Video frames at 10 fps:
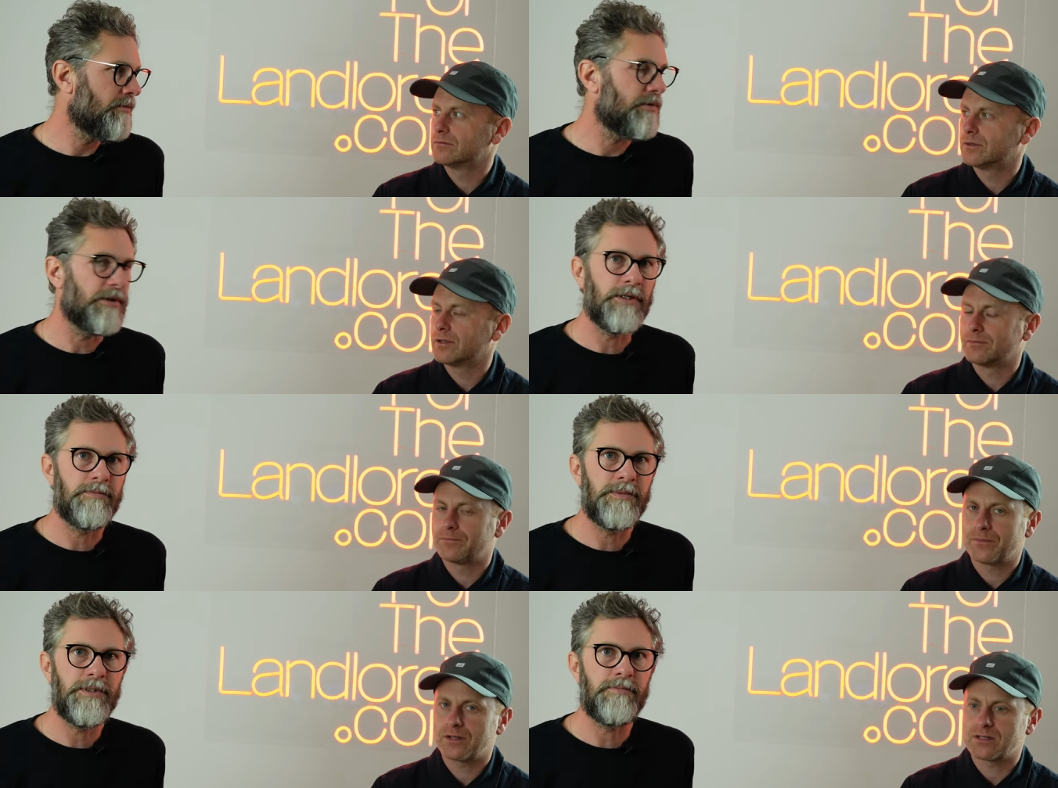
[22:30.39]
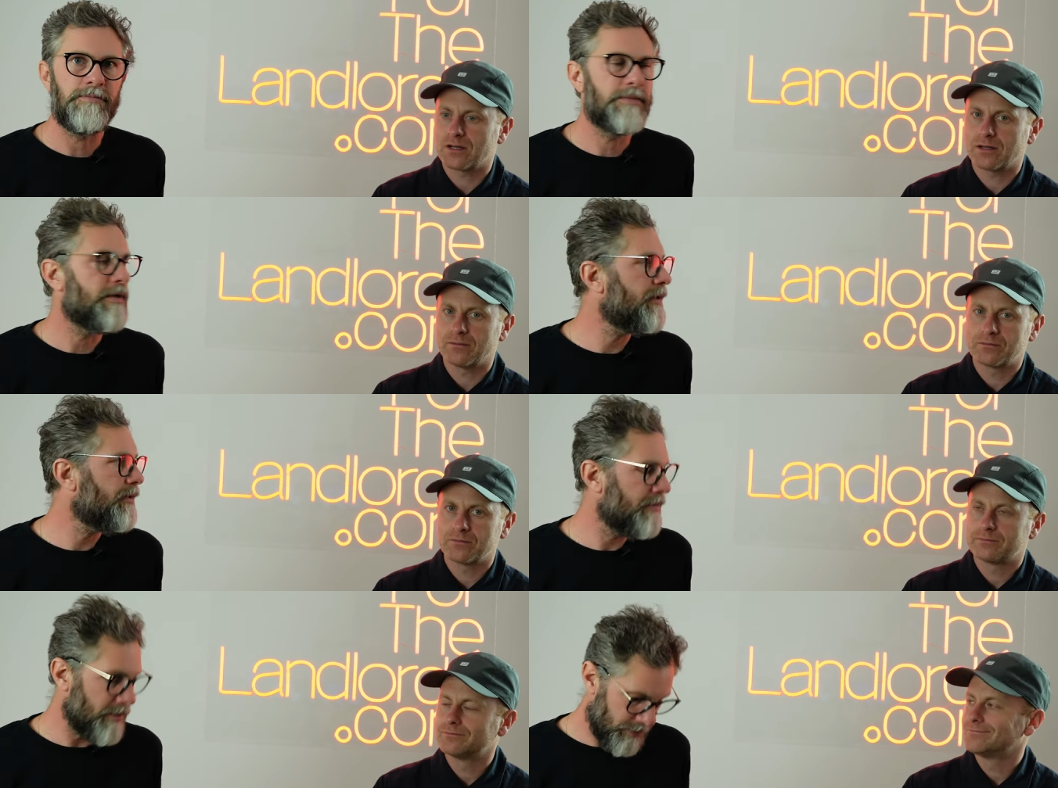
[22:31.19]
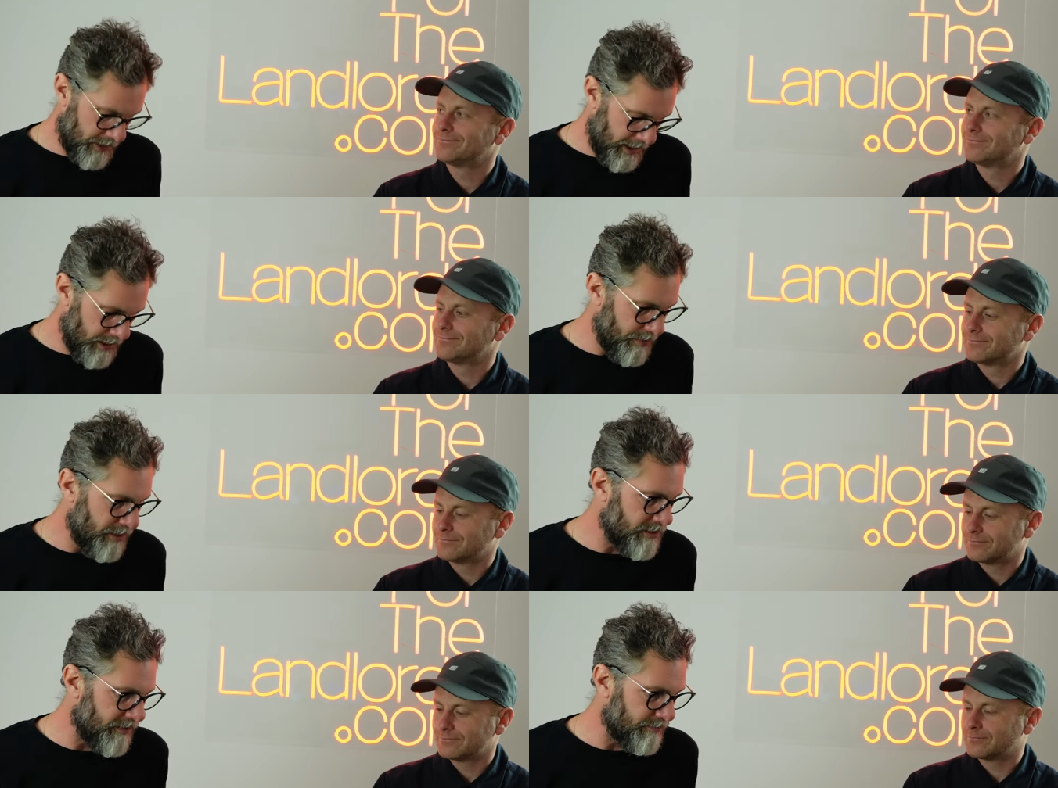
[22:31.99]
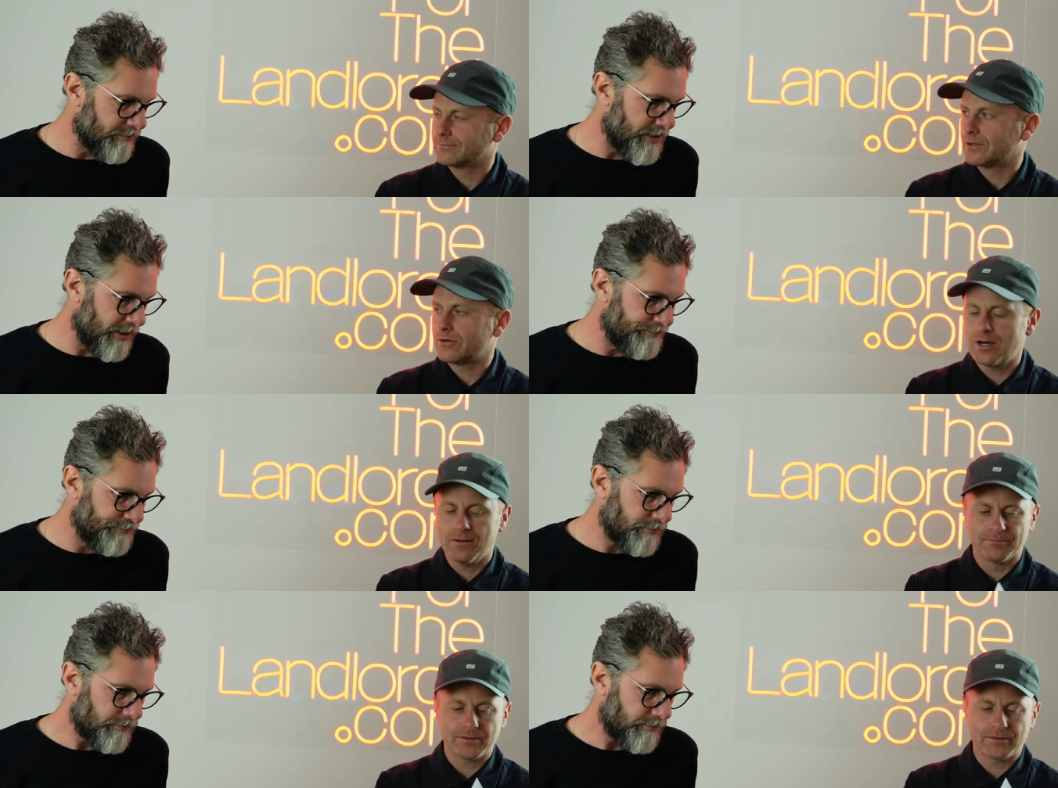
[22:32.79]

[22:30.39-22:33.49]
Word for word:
Speaker 1: Yeah, exactly. And they're not scaling because of it. So. All right,